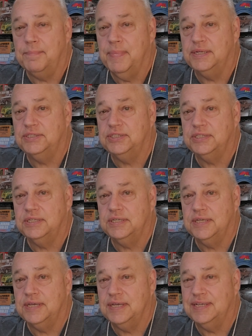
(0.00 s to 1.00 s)
I
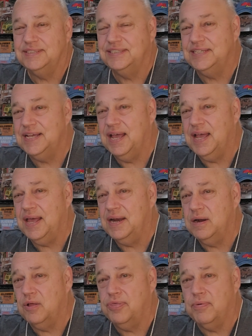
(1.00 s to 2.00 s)
mentioned, I
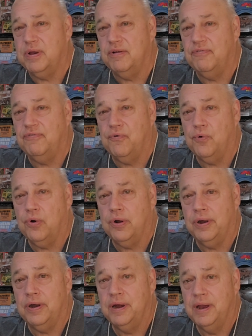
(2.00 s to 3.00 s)
don't know, 3 or
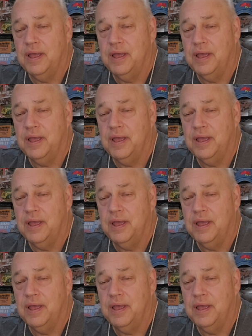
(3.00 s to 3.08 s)
4